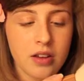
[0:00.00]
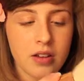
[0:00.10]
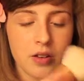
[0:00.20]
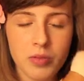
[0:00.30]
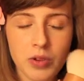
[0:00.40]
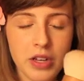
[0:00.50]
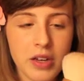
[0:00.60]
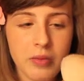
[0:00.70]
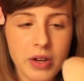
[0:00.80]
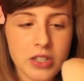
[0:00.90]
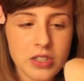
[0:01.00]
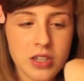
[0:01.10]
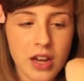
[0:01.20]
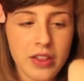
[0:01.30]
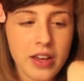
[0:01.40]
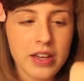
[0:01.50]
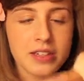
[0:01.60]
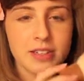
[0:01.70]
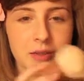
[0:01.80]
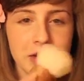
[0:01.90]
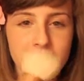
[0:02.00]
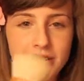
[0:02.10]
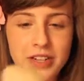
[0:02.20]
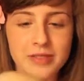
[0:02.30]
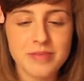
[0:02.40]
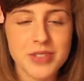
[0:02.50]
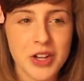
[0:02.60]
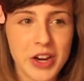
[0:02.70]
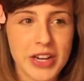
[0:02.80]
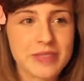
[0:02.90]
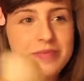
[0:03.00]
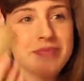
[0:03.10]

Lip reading: Kabuki brush. I think it's a little bit dirty, sorry.